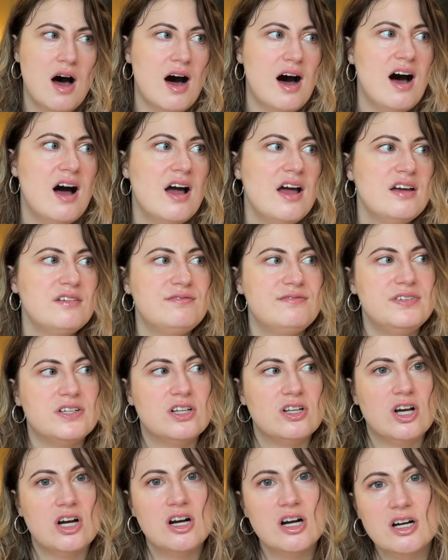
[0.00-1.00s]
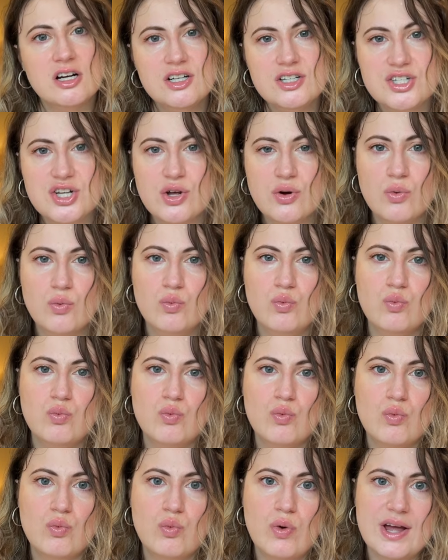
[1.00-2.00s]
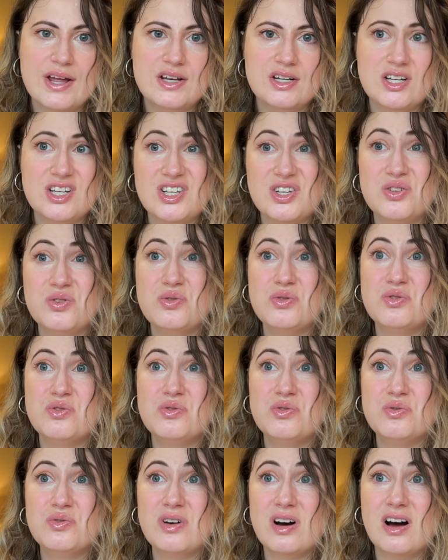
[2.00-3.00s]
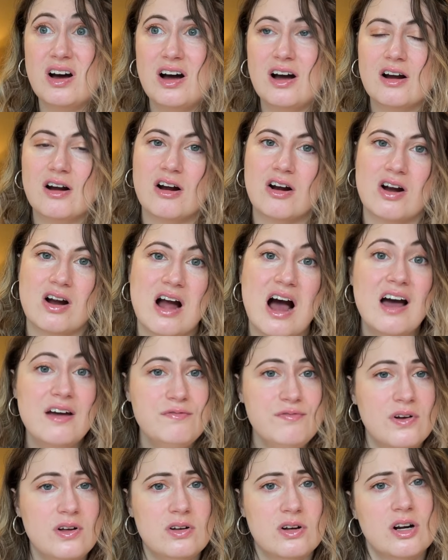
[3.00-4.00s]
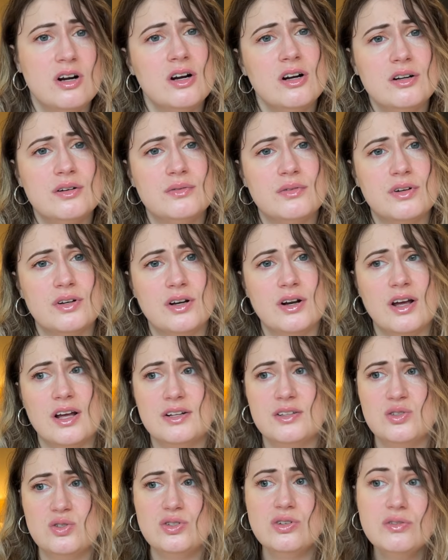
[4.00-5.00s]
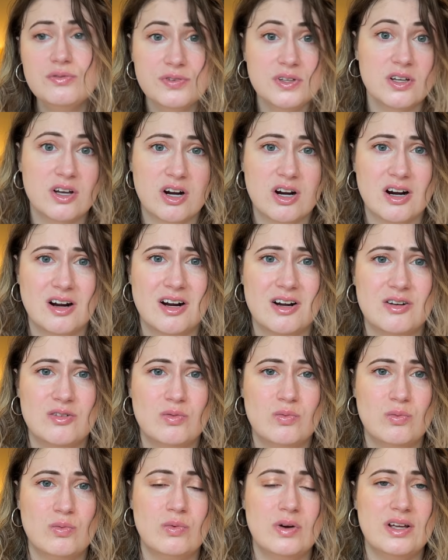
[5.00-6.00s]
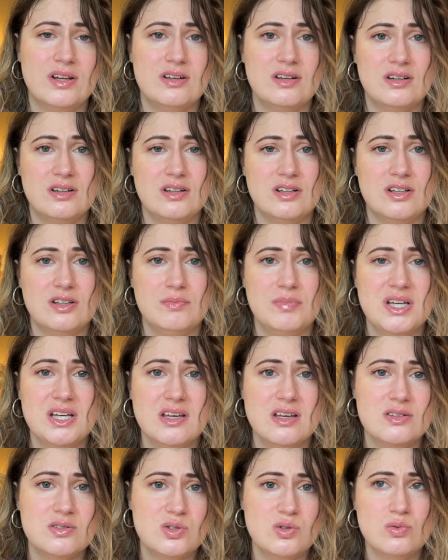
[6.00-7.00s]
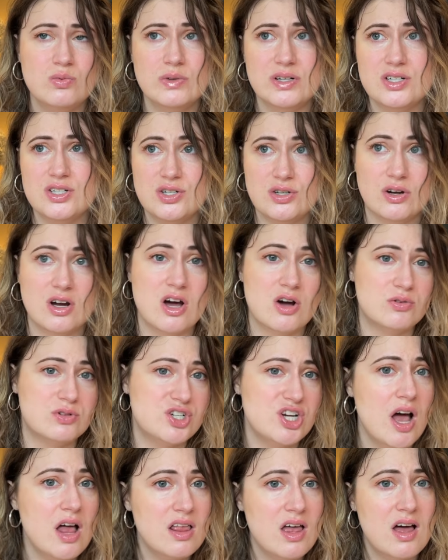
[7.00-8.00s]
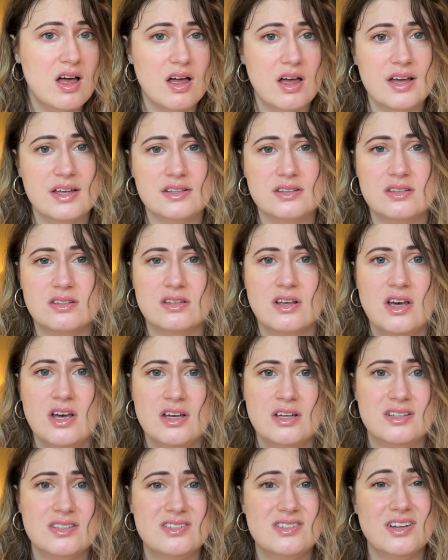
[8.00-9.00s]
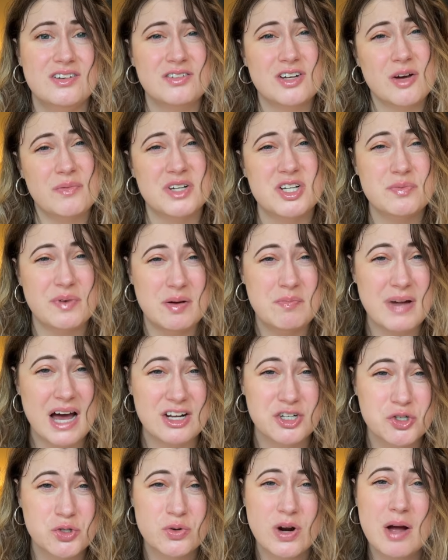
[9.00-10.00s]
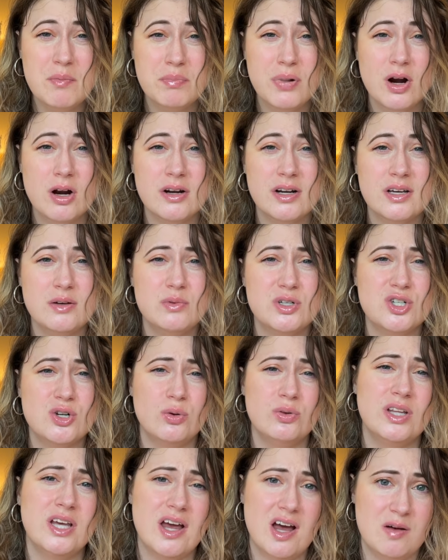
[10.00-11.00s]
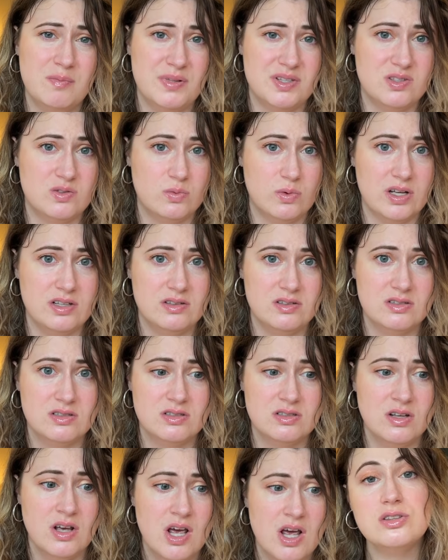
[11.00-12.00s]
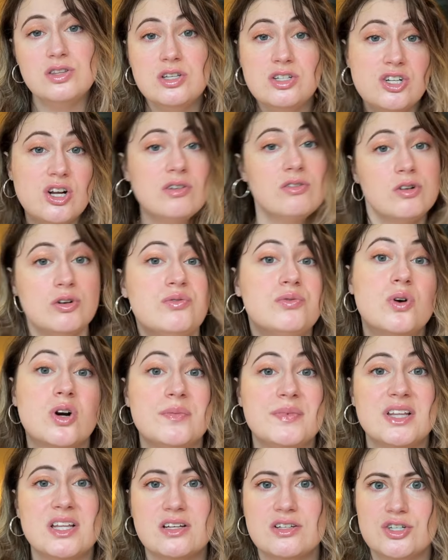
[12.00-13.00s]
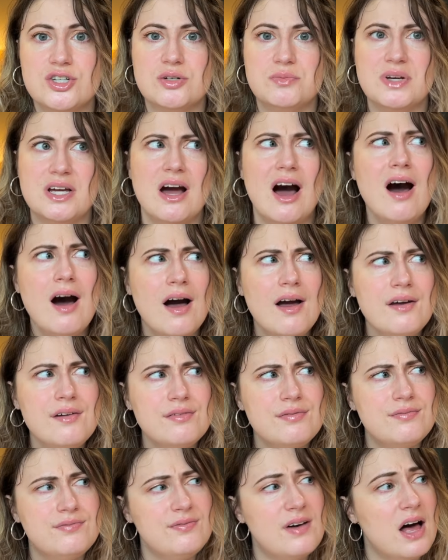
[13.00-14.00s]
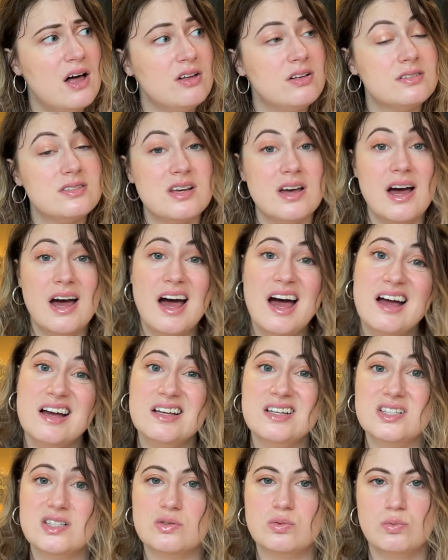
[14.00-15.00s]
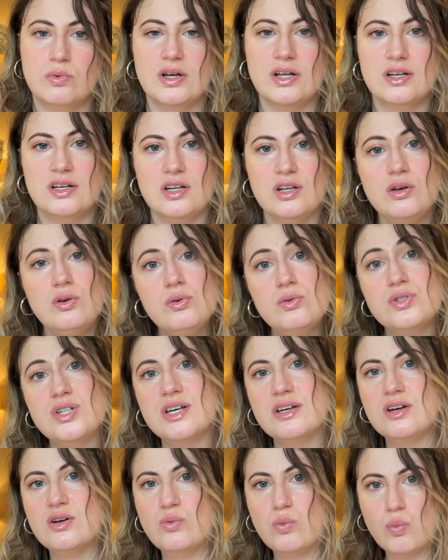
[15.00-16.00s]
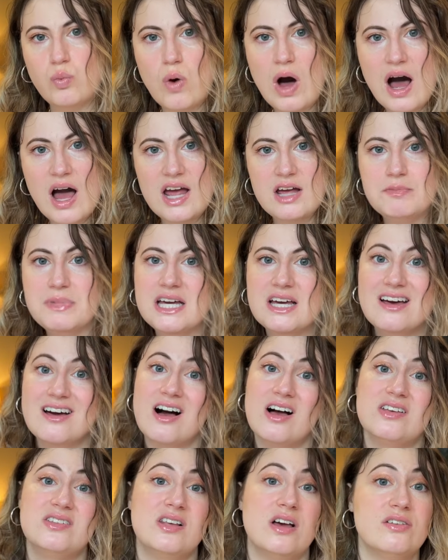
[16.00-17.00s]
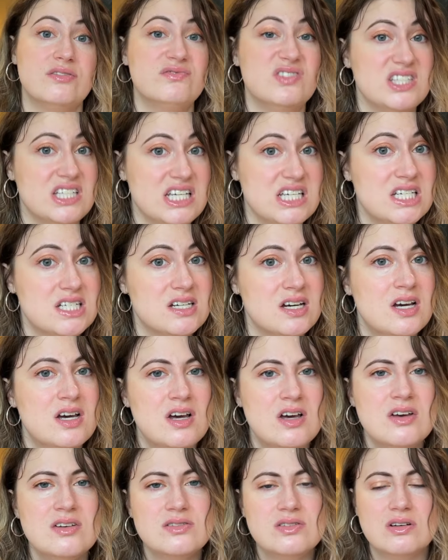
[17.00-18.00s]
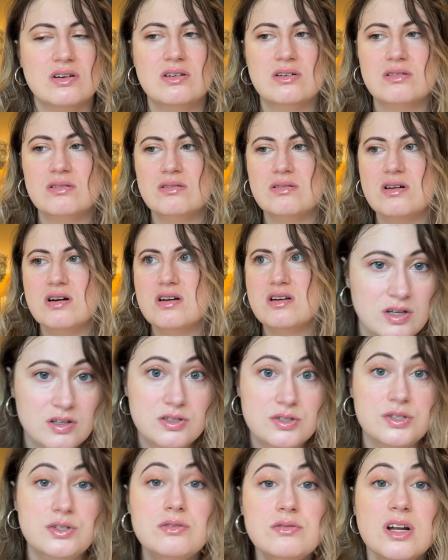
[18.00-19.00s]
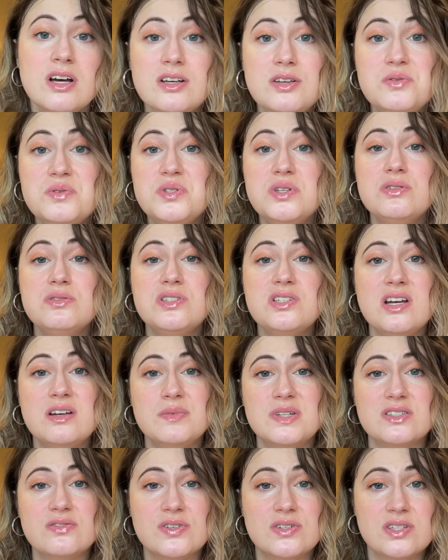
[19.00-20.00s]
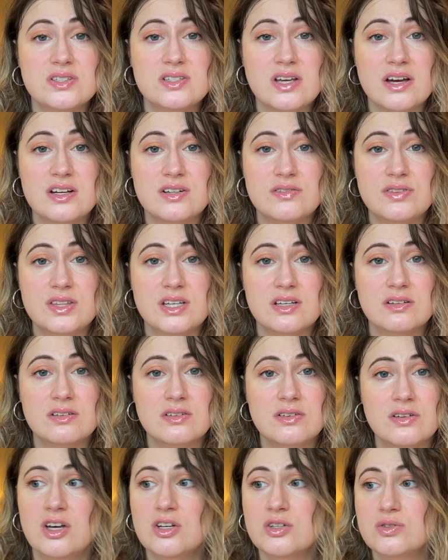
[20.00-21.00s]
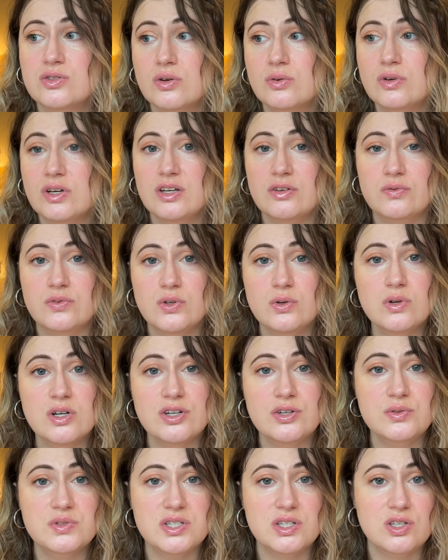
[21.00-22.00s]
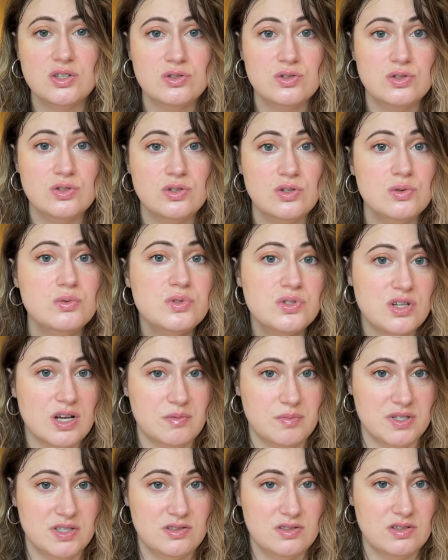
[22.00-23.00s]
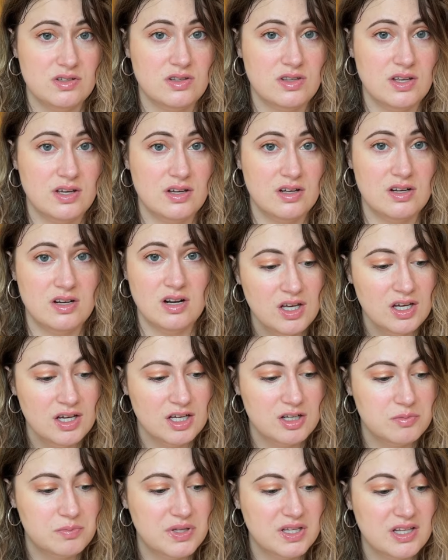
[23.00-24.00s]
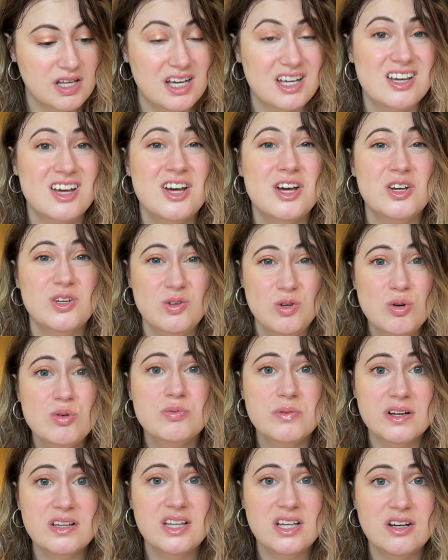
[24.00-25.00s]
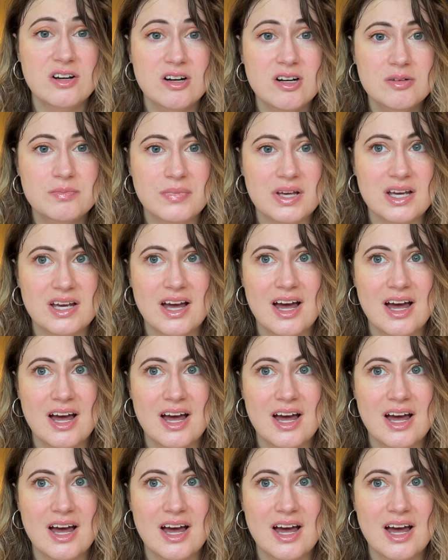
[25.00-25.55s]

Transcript: I feel hurt when you, or I felt hurt and still feel hurt when, because you went to Coachella instead of coming to my bachelorette party, which only happens once. The general formula should be, I felt X when you did Y because of Z. So do not use you statements for this kind of thing. So if you are using you statements, then it'd be like, you really hurt me.